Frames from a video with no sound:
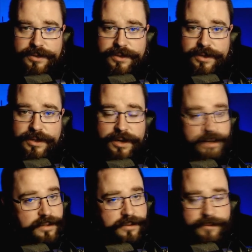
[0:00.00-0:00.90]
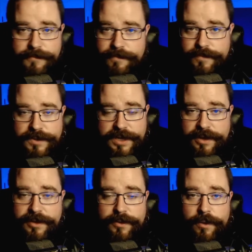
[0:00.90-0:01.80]
And I'll
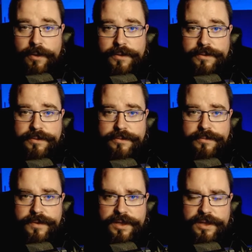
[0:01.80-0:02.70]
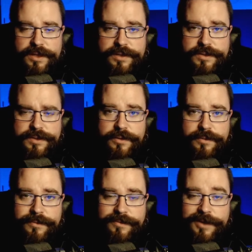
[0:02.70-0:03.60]
tell it all in these.
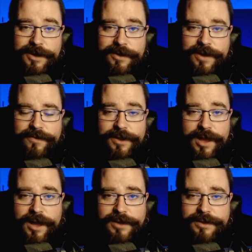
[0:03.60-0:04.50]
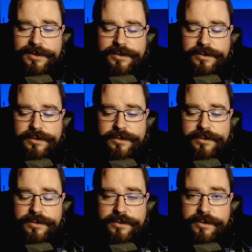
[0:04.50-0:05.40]
I don't have a lot.
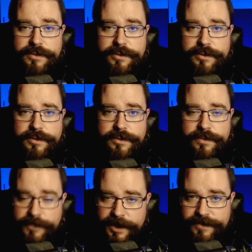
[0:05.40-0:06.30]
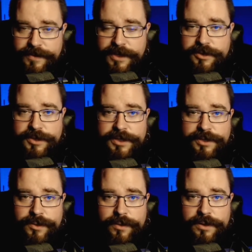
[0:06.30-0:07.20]
I have some interesting
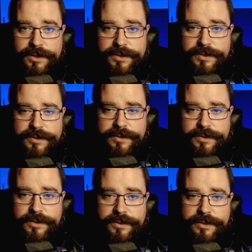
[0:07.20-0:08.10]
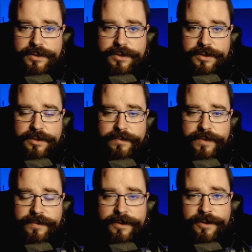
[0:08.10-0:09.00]
stories.
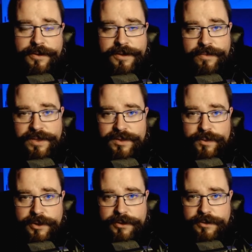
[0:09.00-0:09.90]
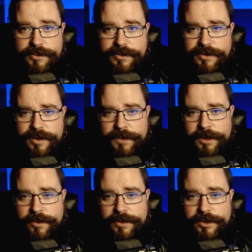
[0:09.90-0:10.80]
But I'm not going to mince words. I'm not
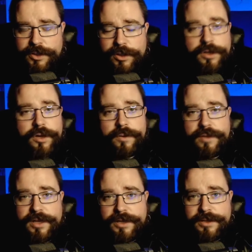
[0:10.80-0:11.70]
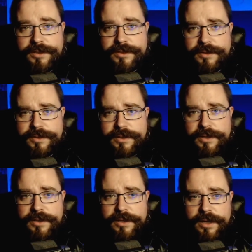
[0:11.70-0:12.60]
going to sugarcoat things.
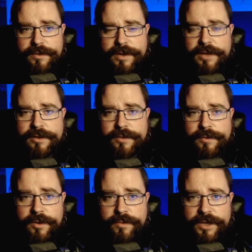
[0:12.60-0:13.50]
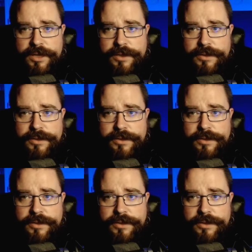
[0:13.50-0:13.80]
I'd rather you know me